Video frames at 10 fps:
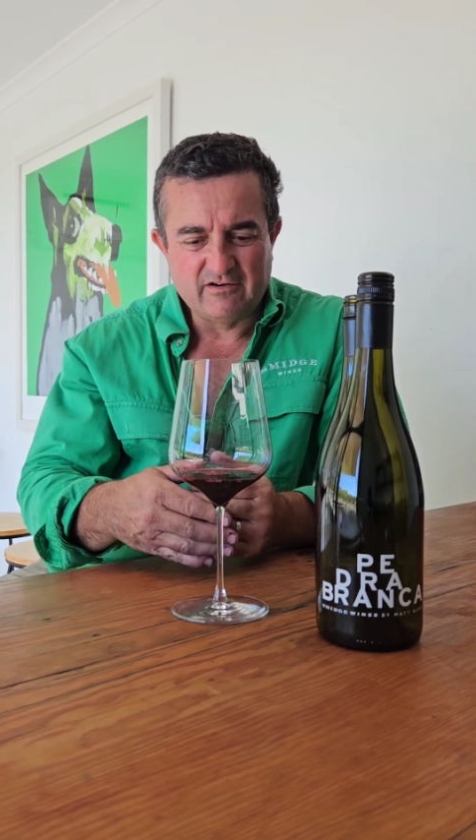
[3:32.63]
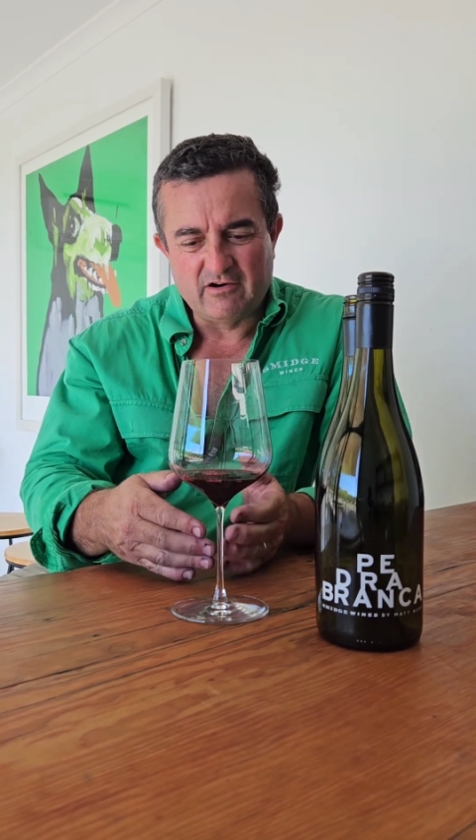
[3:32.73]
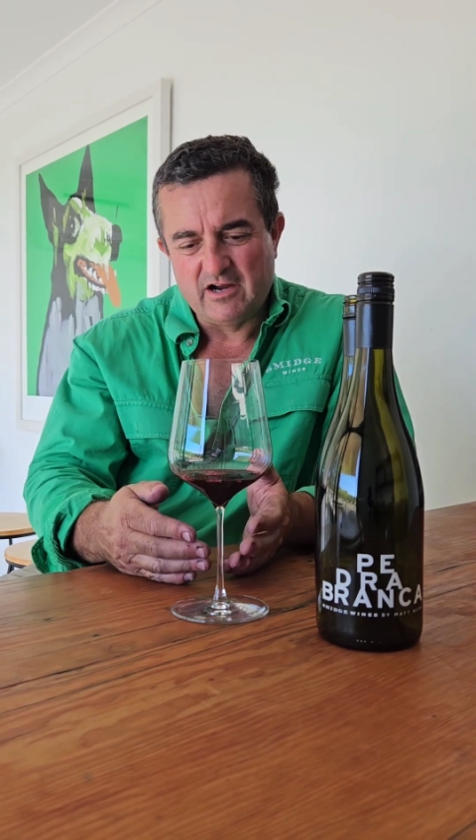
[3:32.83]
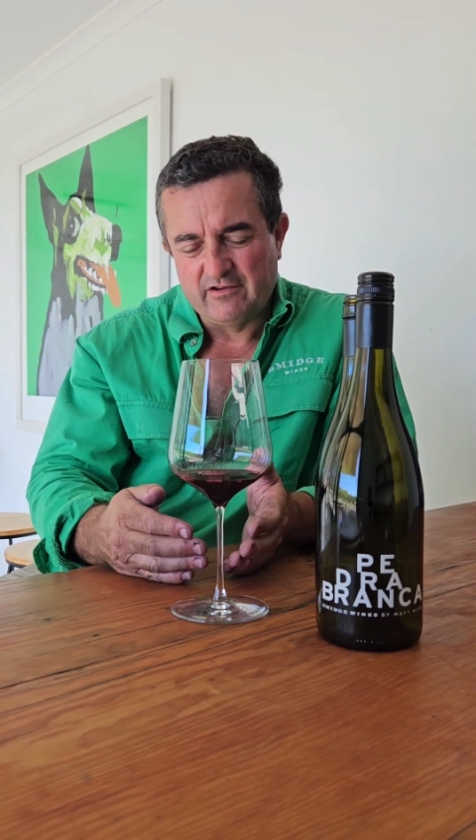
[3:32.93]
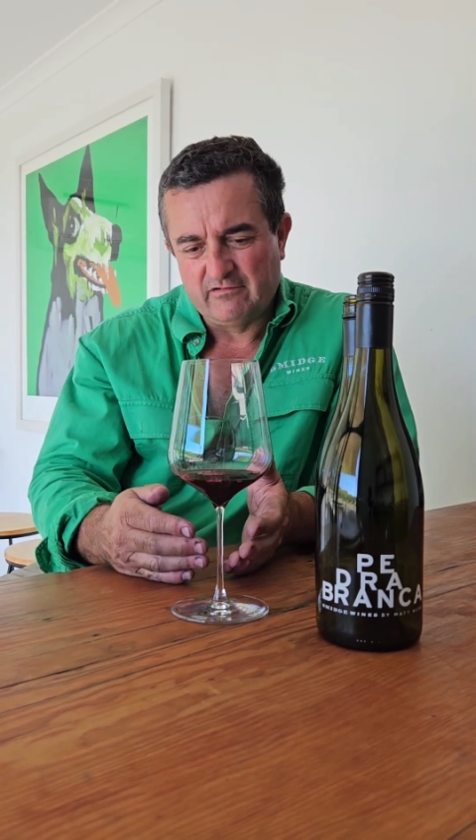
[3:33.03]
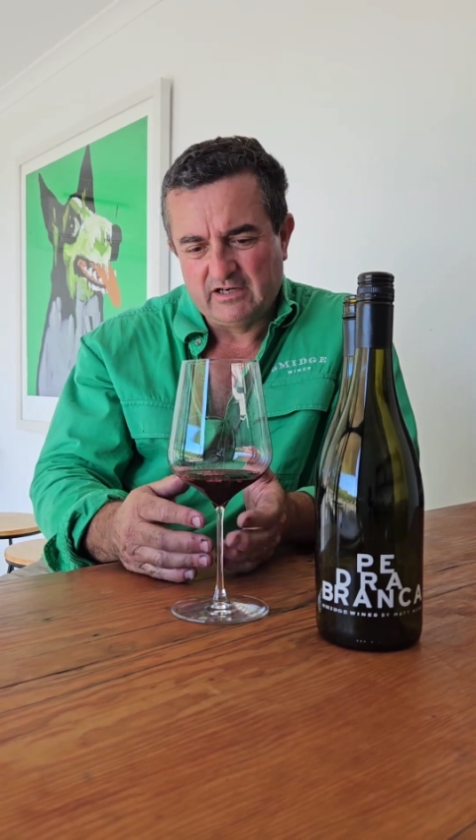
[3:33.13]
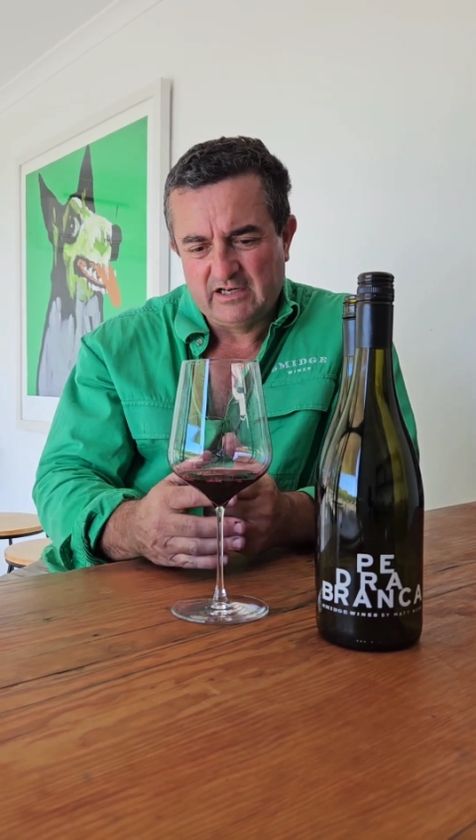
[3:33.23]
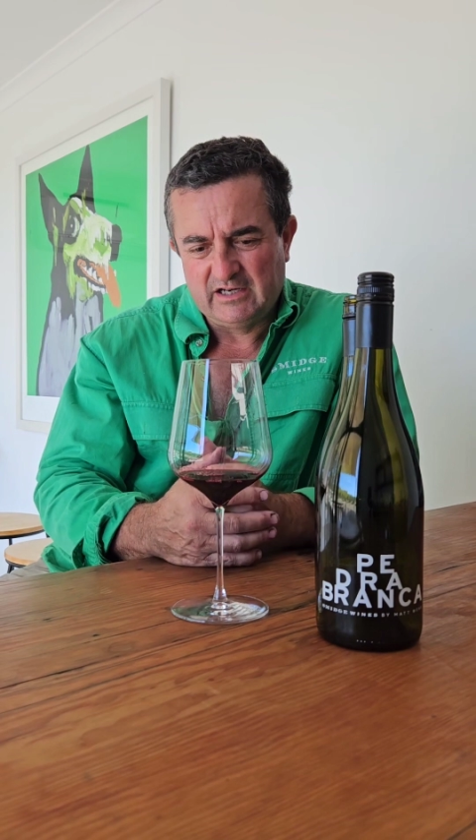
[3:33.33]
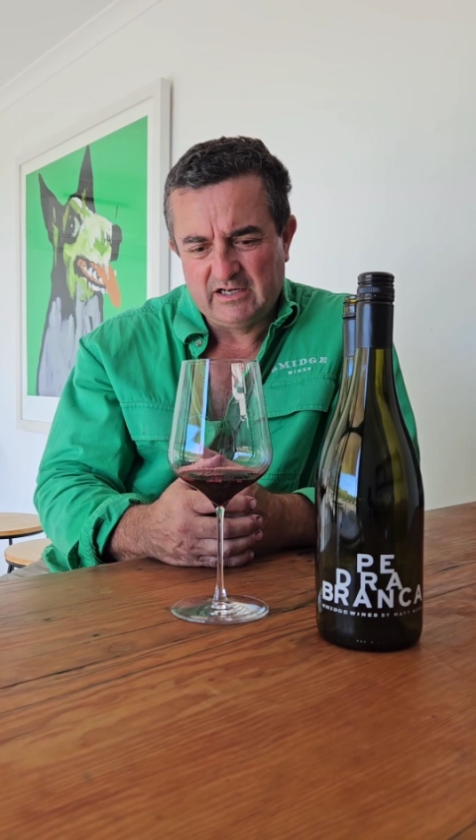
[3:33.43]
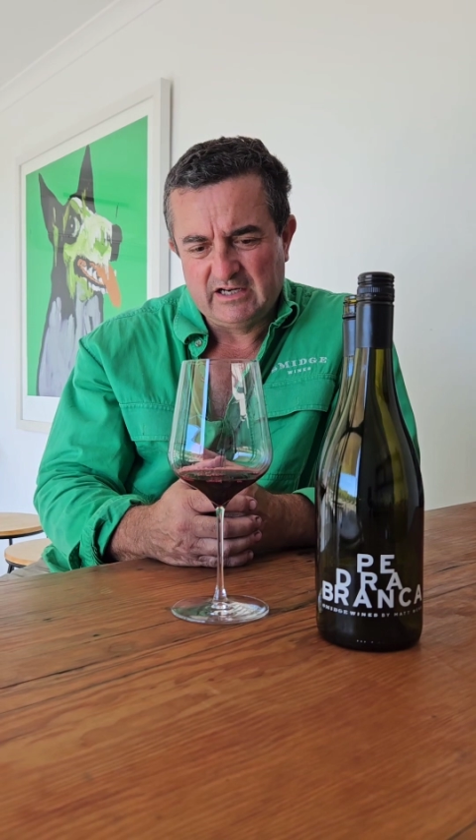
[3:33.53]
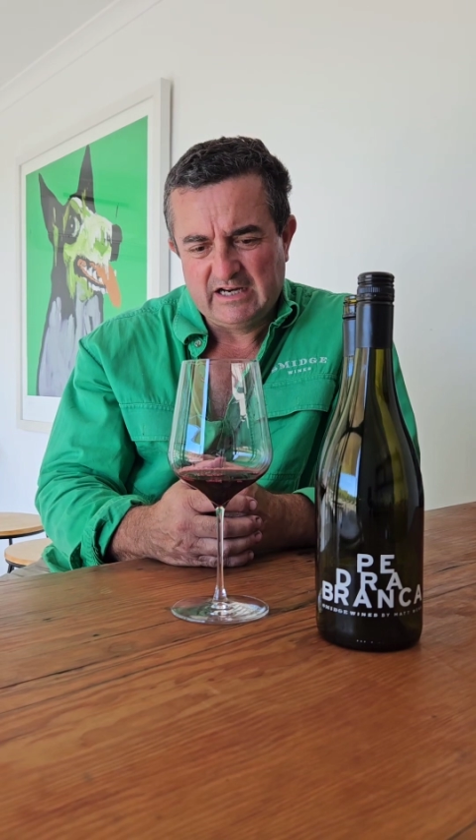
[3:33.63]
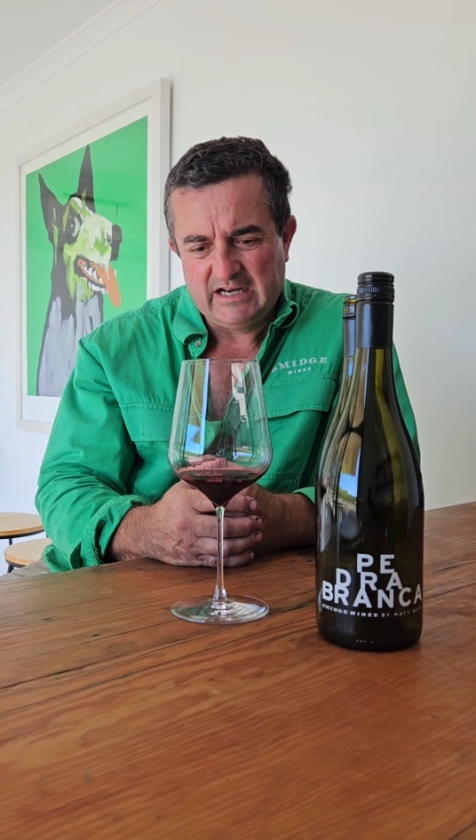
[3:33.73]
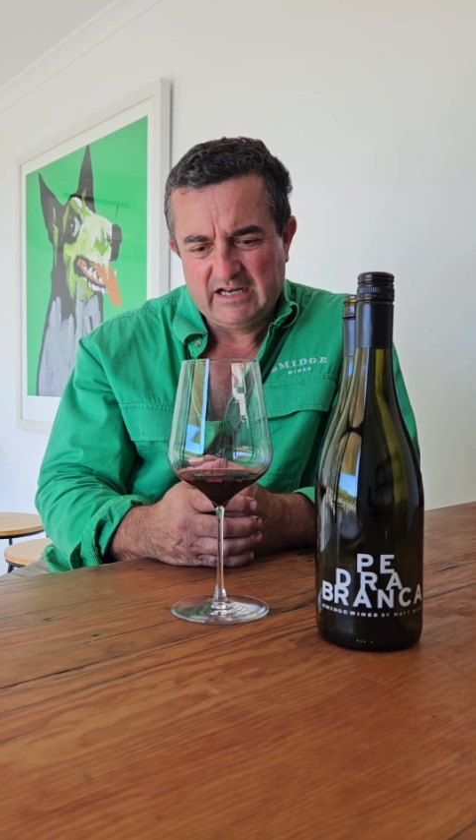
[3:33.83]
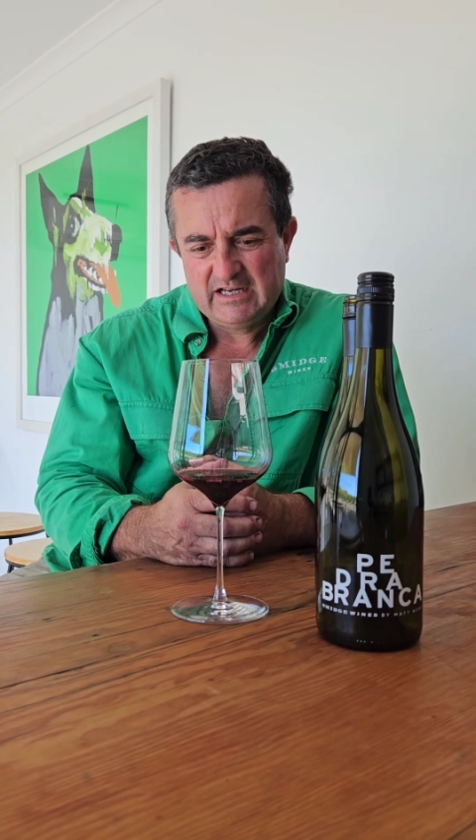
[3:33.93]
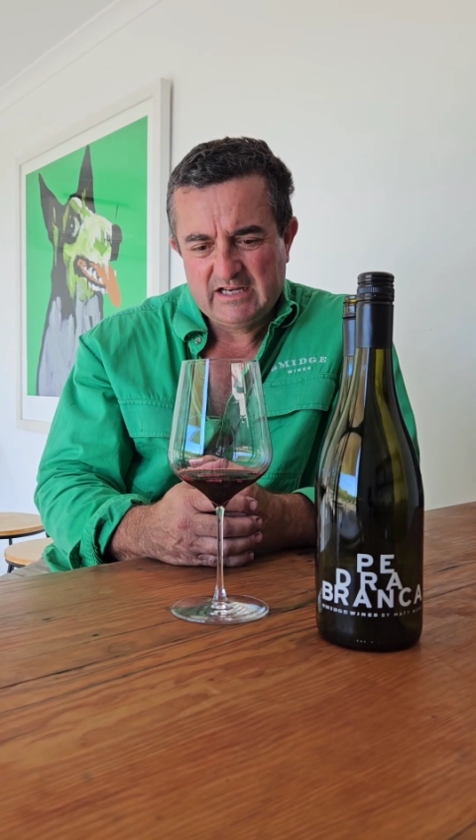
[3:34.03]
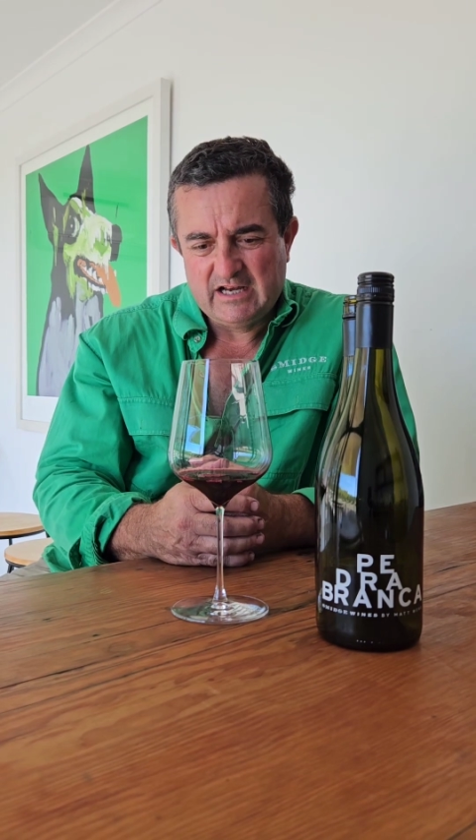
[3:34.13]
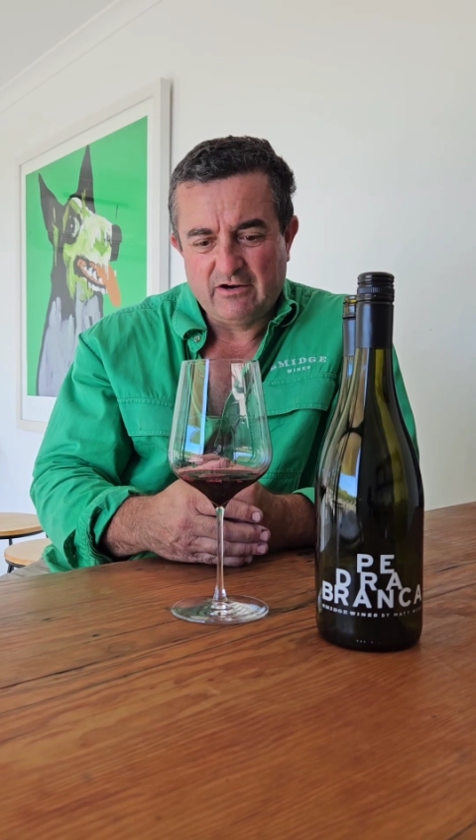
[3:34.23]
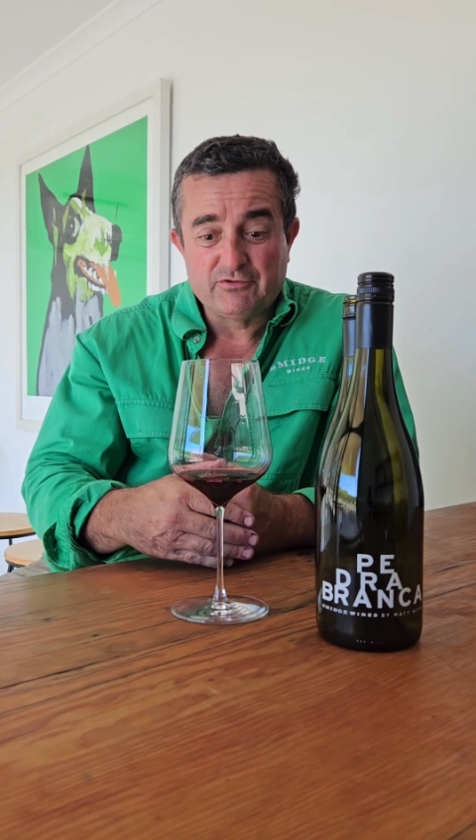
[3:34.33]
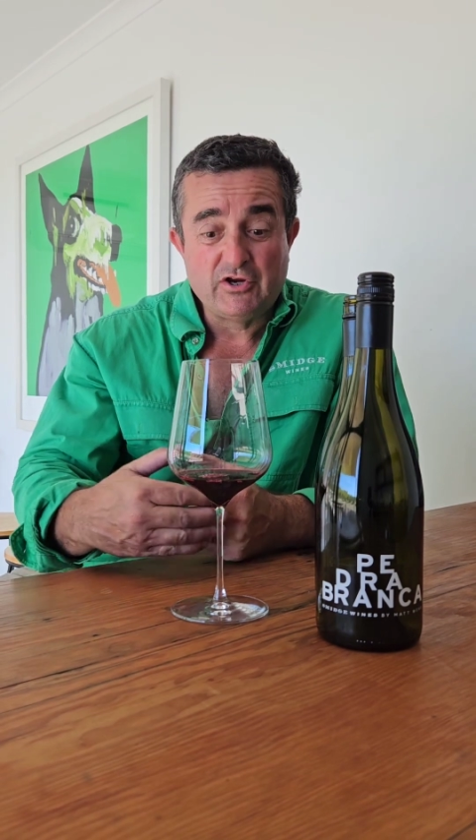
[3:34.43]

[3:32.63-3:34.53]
They're either an